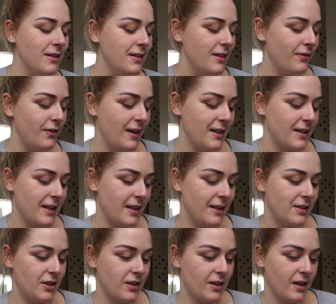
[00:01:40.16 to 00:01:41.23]
the
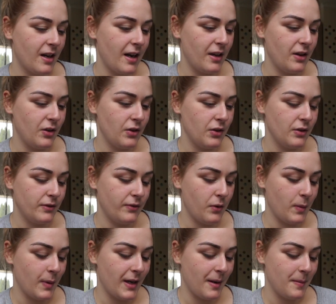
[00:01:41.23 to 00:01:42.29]
foundation that I use for
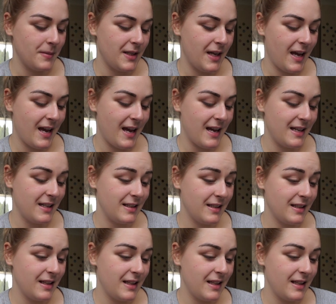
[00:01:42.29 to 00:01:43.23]
when I'm tanned.